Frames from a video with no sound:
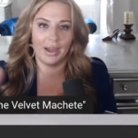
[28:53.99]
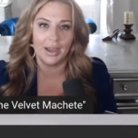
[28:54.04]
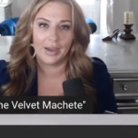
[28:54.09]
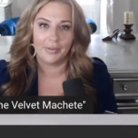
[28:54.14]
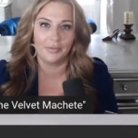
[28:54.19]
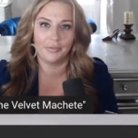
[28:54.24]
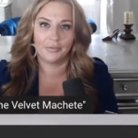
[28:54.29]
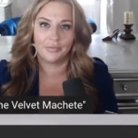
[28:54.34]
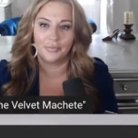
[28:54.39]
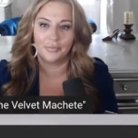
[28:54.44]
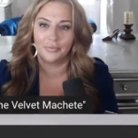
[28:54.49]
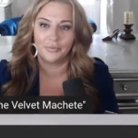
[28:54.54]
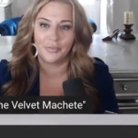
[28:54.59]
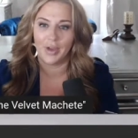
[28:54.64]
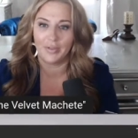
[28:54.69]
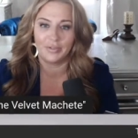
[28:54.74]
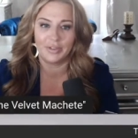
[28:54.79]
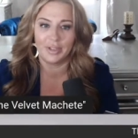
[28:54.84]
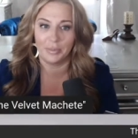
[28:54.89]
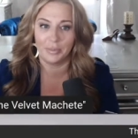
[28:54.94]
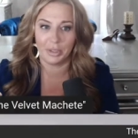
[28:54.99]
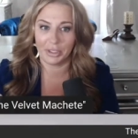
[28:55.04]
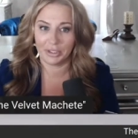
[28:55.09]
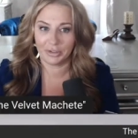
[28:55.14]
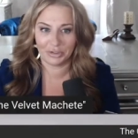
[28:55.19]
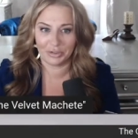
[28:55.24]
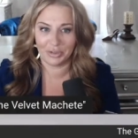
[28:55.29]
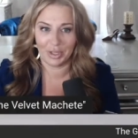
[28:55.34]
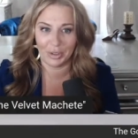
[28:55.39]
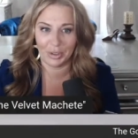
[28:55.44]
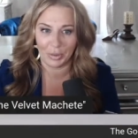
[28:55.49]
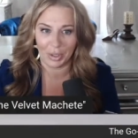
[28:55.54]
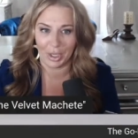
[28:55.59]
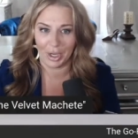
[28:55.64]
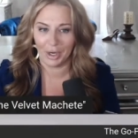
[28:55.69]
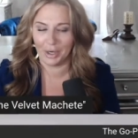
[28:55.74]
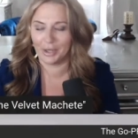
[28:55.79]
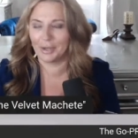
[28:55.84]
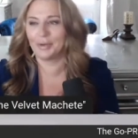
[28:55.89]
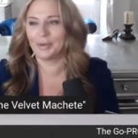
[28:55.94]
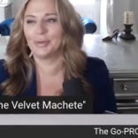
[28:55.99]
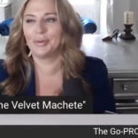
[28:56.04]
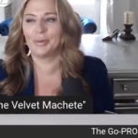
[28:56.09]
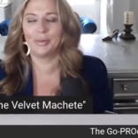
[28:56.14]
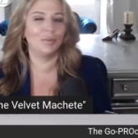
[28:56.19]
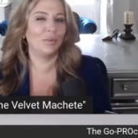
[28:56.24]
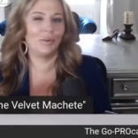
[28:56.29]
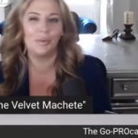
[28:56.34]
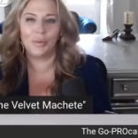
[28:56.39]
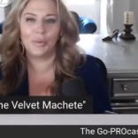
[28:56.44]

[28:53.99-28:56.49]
I have mm. five siblings. They don't care. Right. Yeah.